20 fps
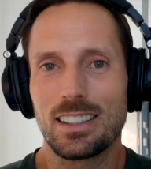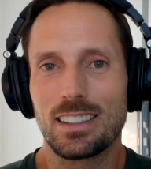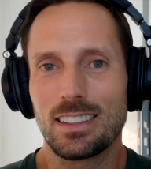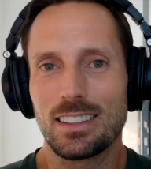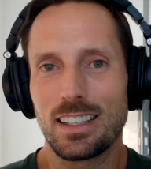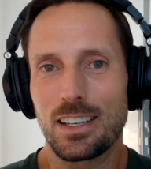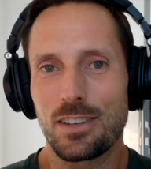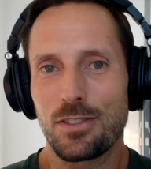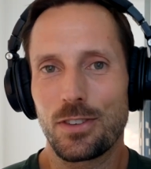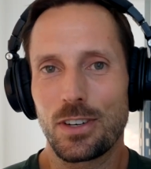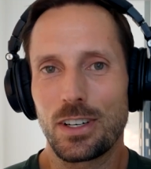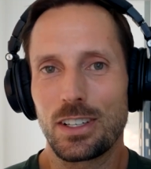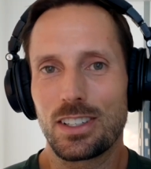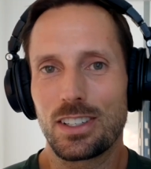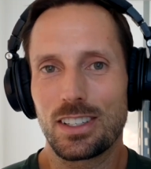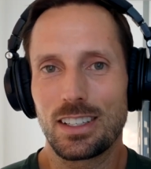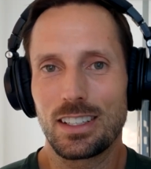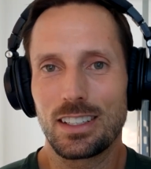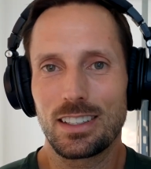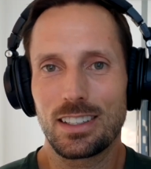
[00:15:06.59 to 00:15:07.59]
like for
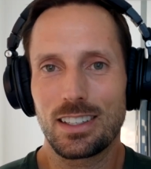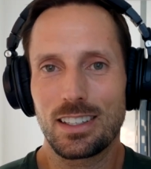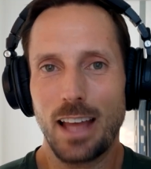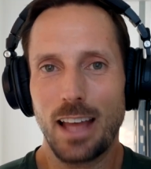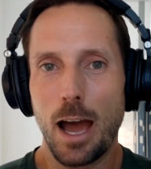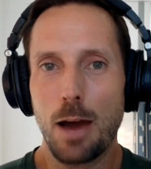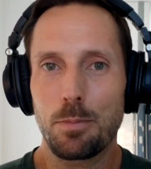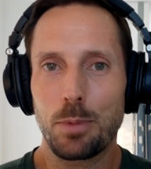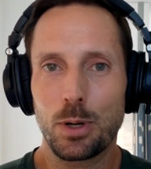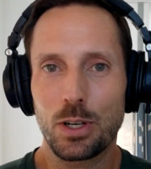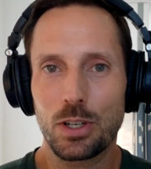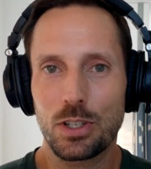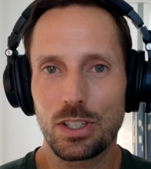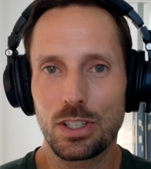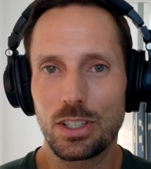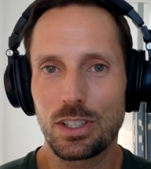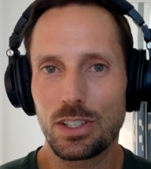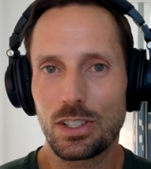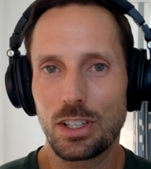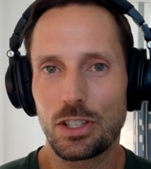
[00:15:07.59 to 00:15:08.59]
instance, that
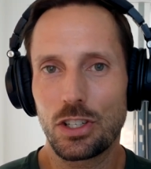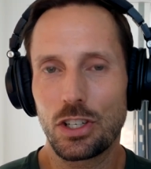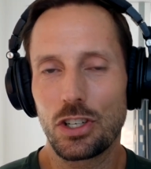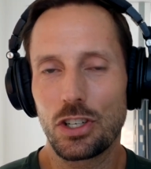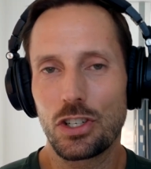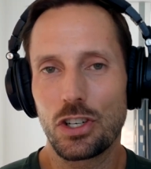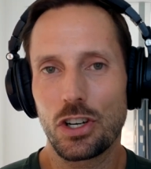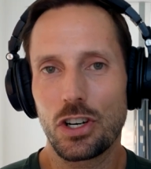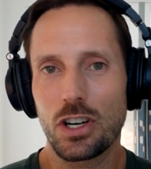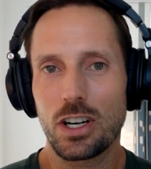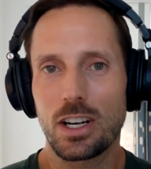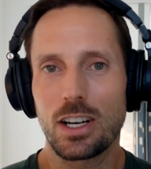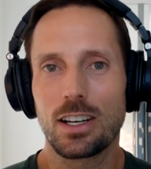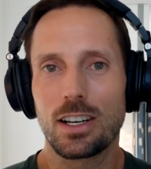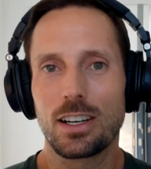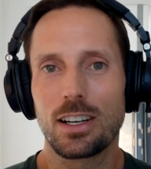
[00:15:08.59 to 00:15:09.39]
person is such a jerk,